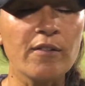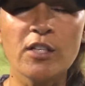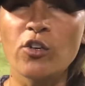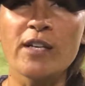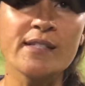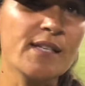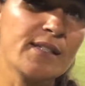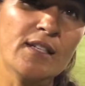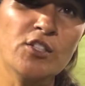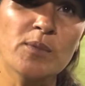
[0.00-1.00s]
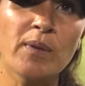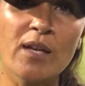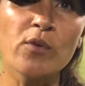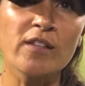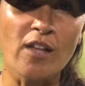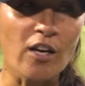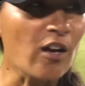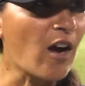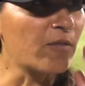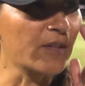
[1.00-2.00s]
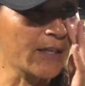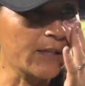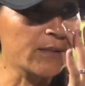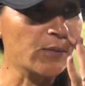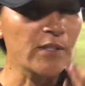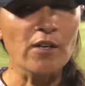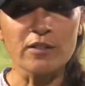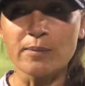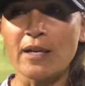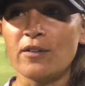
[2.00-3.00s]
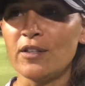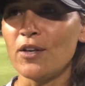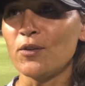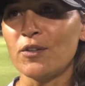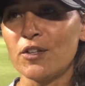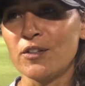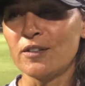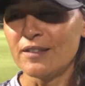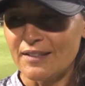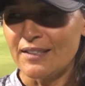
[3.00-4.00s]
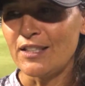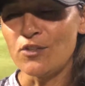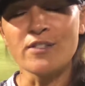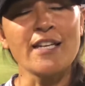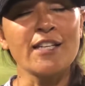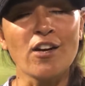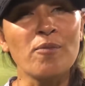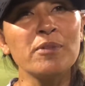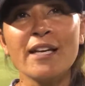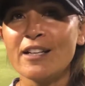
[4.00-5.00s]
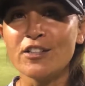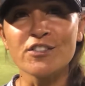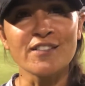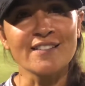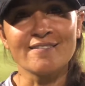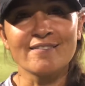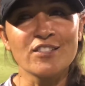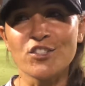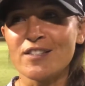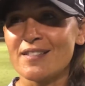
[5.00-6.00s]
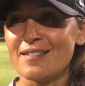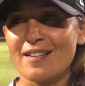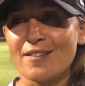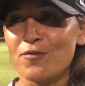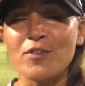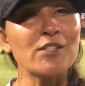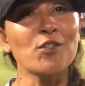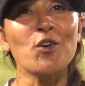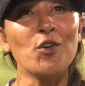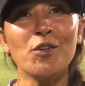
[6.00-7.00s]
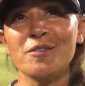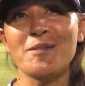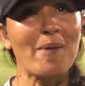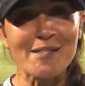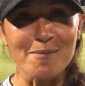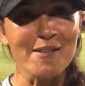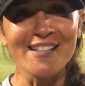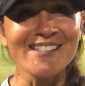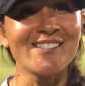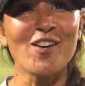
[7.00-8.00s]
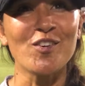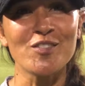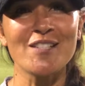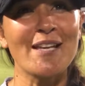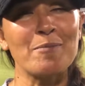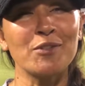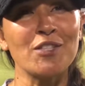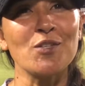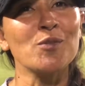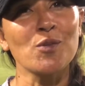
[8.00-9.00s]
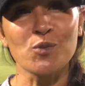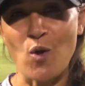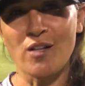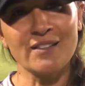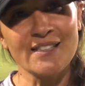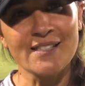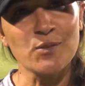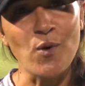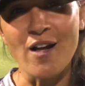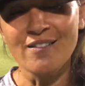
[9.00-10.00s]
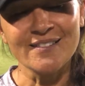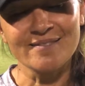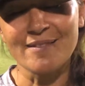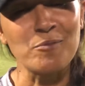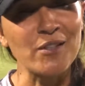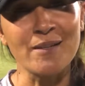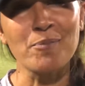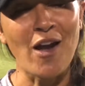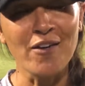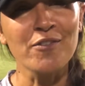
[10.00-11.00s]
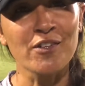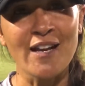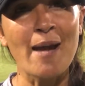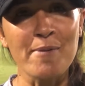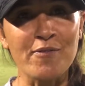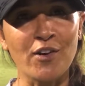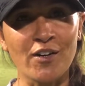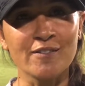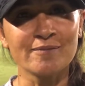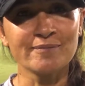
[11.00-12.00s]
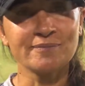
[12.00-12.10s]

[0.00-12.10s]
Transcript: having a great season. She's playing with a lot of confidence. We talked about, you know, her, you know, taking on players, and she's a physical specimen, so she's able to use those qualities as well, and I'm really proud of her and happy for her.